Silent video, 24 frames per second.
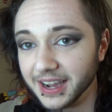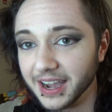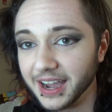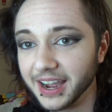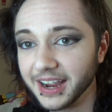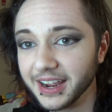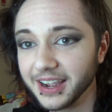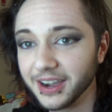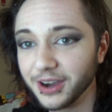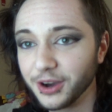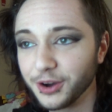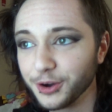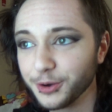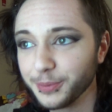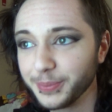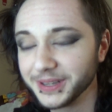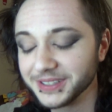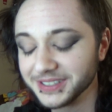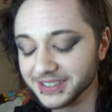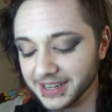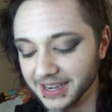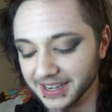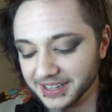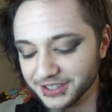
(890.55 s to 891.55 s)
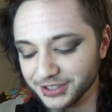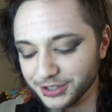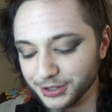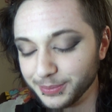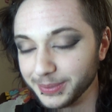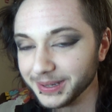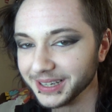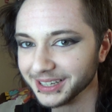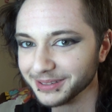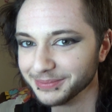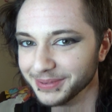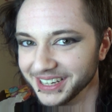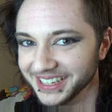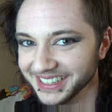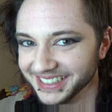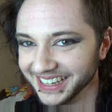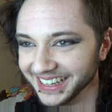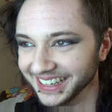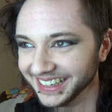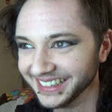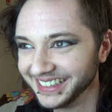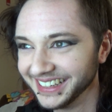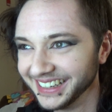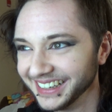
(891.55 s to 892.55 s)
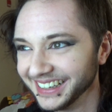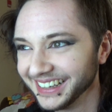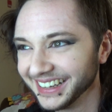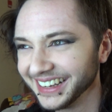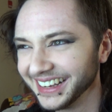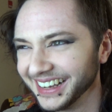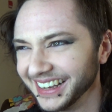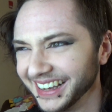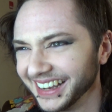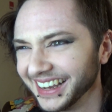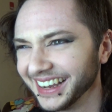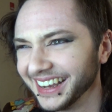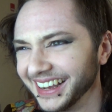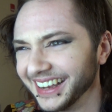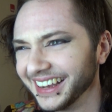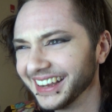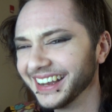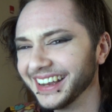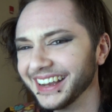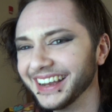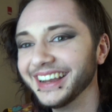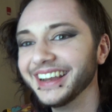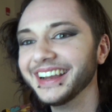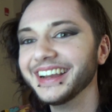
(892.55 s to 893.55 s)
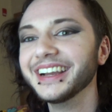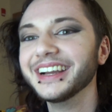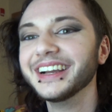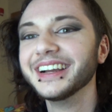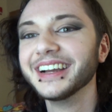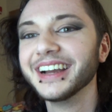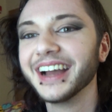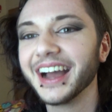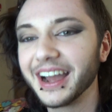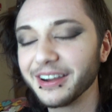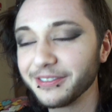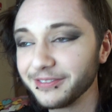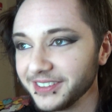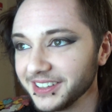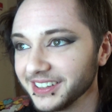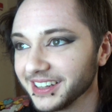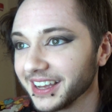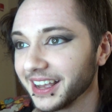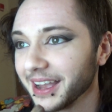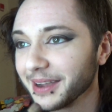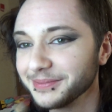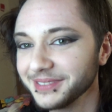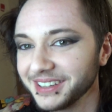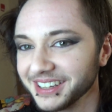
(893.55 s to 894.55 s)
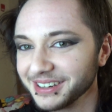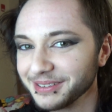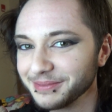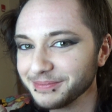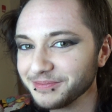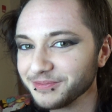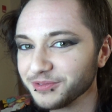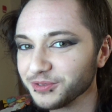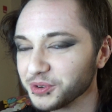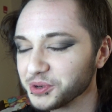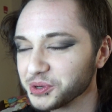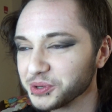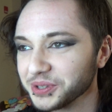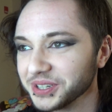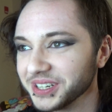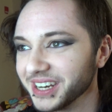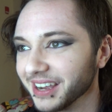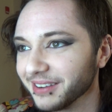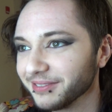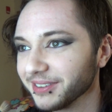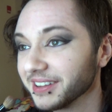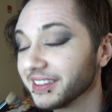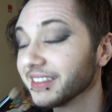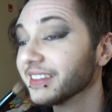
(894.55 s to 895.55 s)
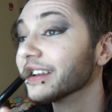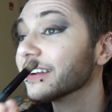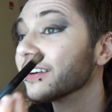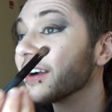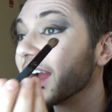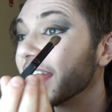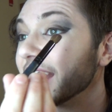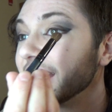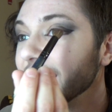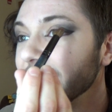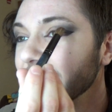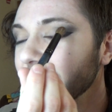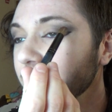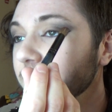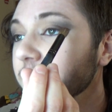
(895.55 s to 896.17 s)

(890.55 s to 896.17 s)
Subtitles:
I hope it's not too pigmented. I feel like I'm gonna ruin everything right now.